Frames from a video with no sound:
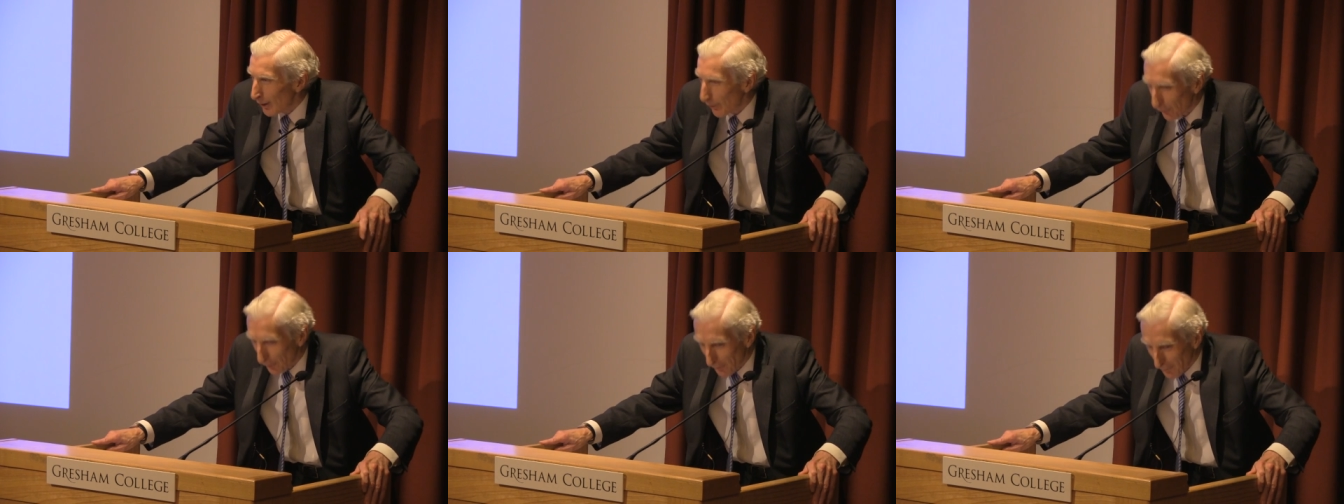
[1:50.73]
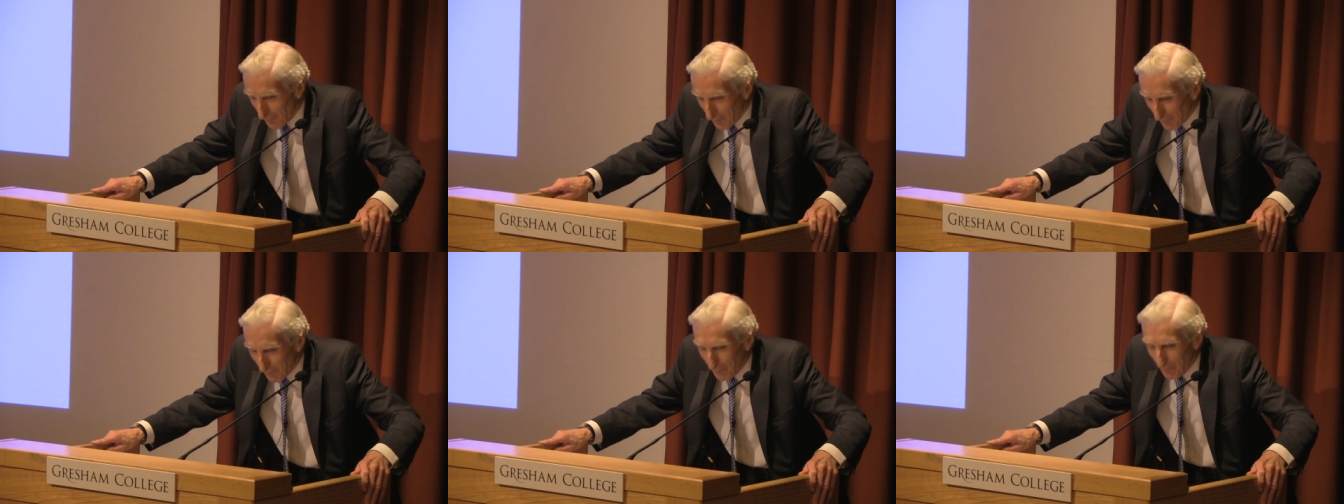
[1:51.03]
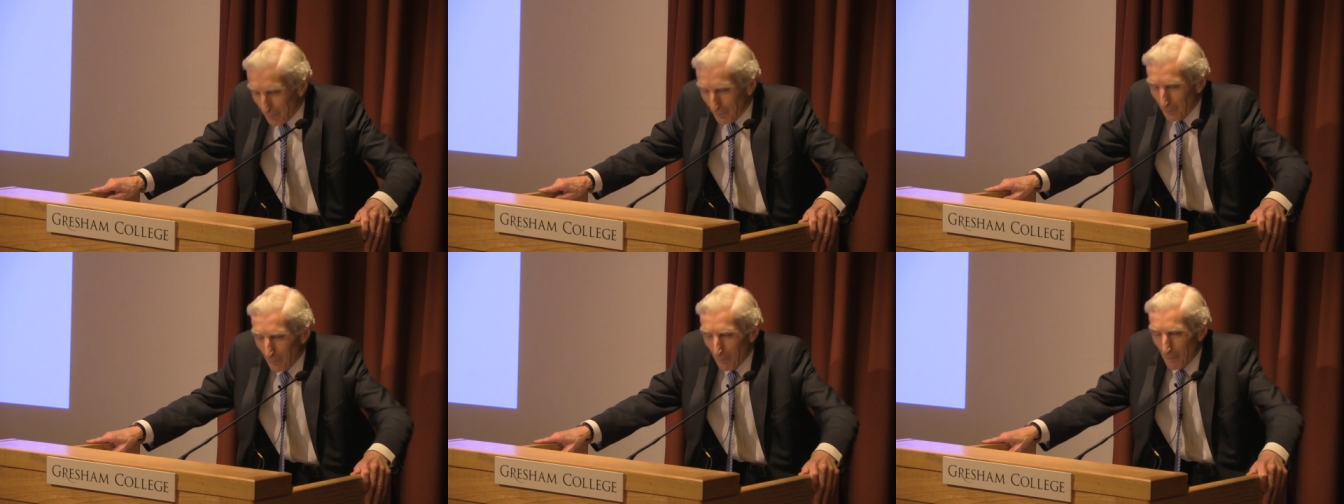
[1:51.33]

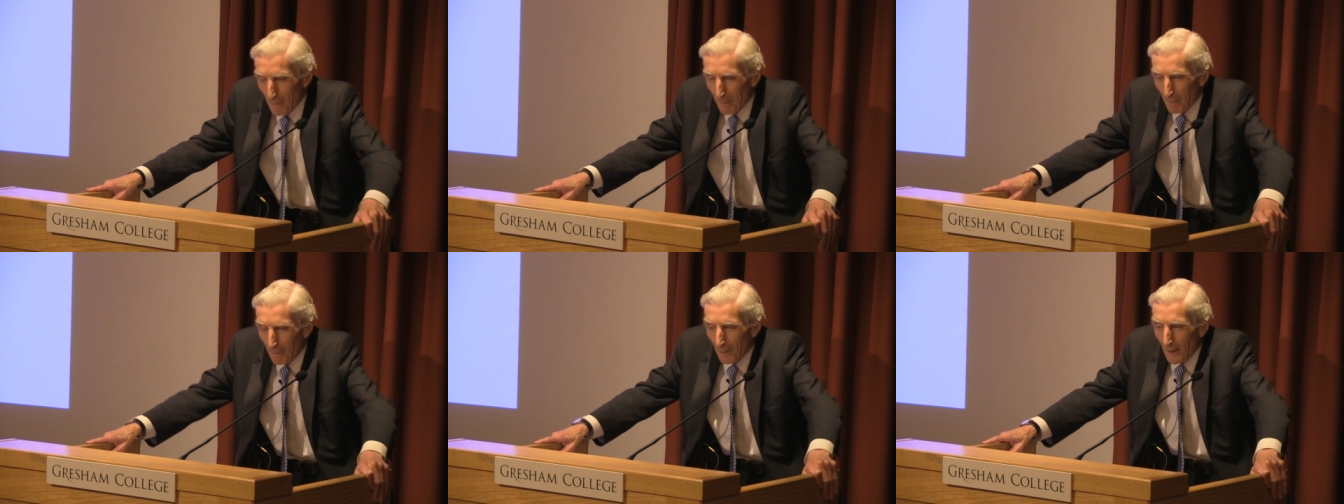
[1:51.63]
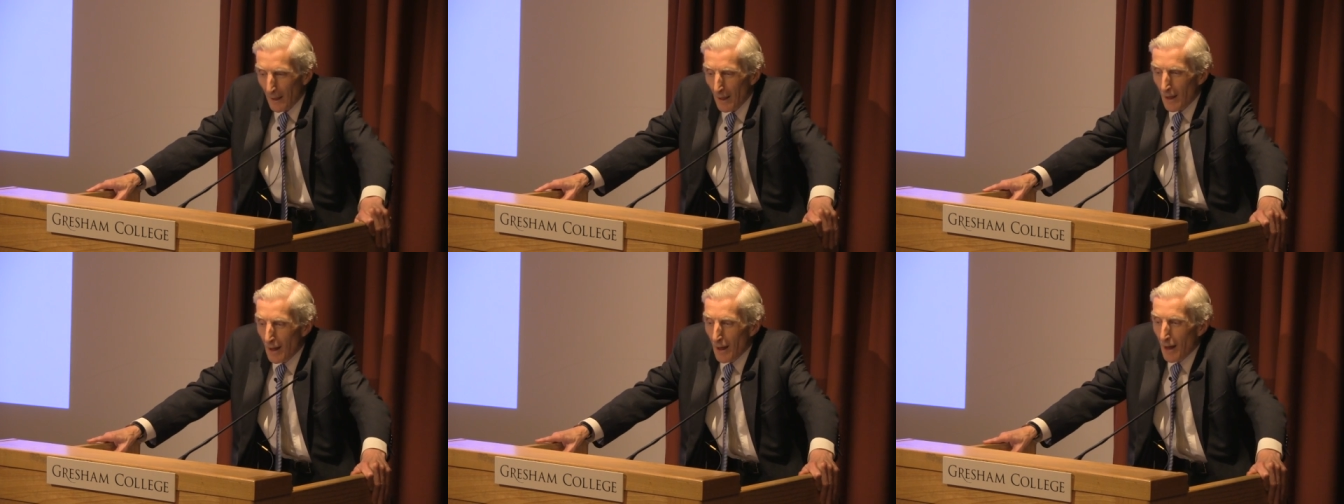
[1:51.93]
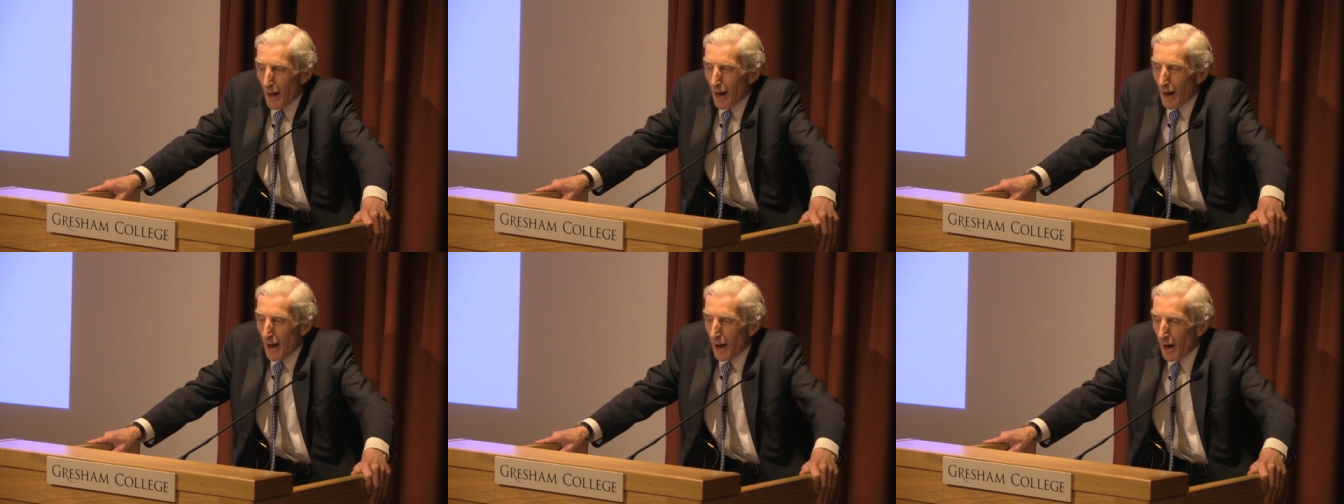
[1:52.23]
Mm-hmm.
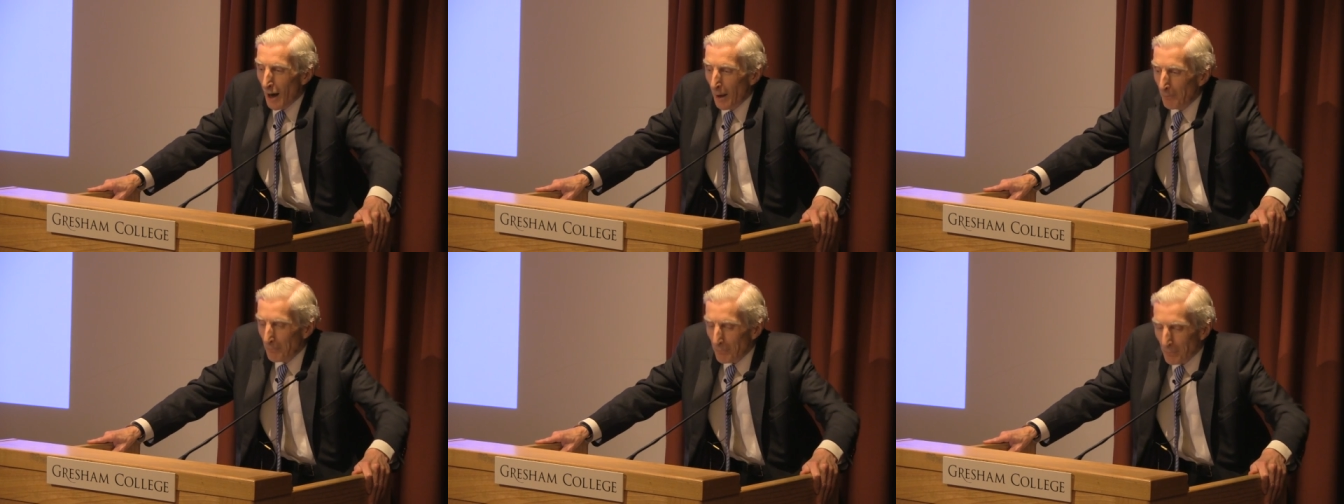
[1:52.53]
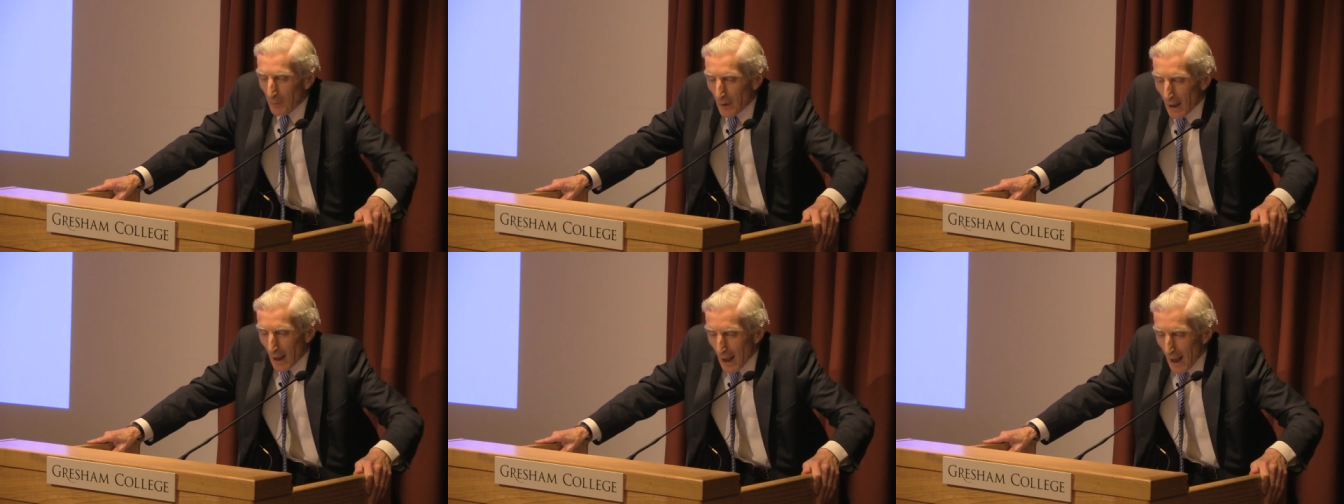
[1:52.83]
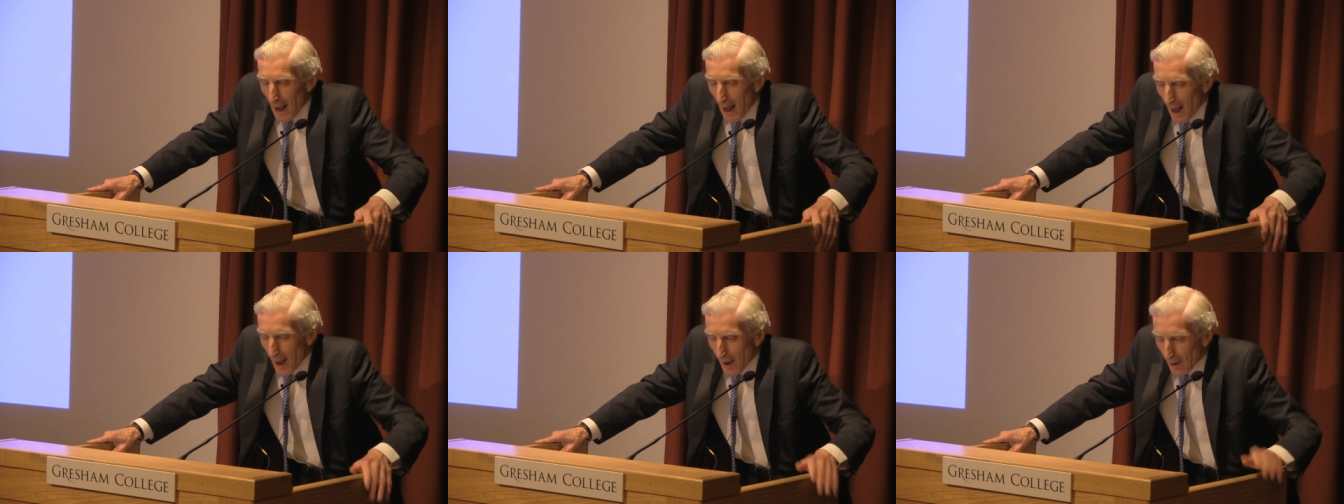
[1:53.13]
um,
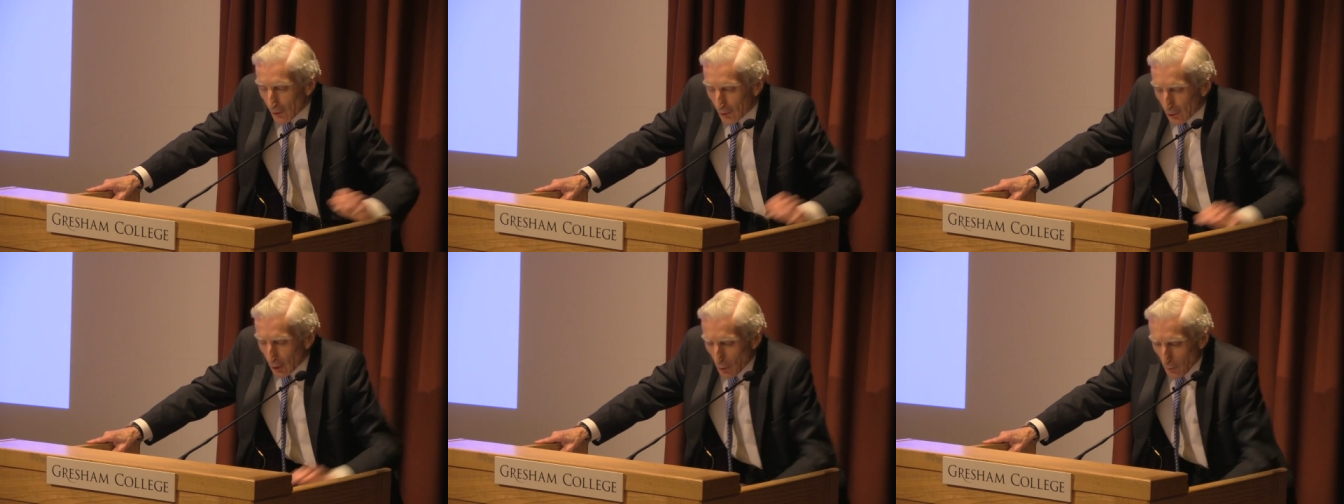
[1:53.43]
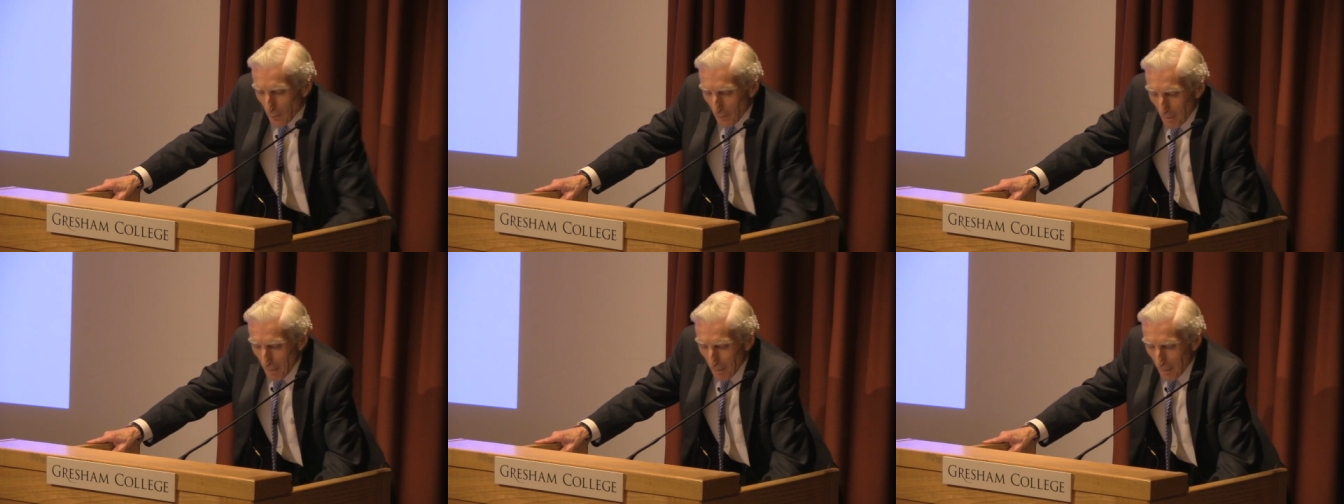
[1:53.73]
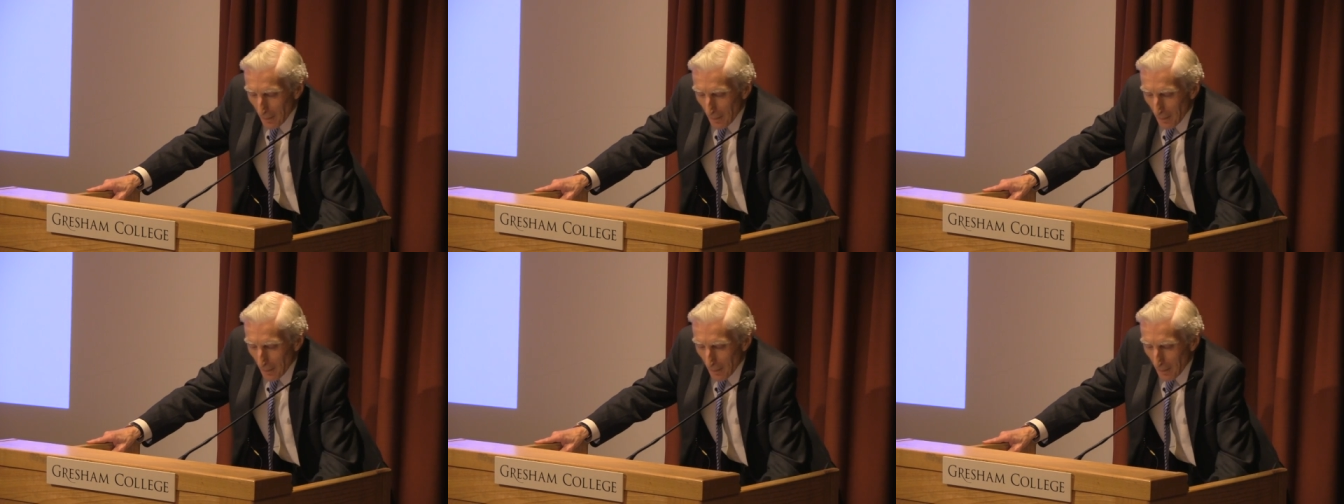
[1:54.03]
so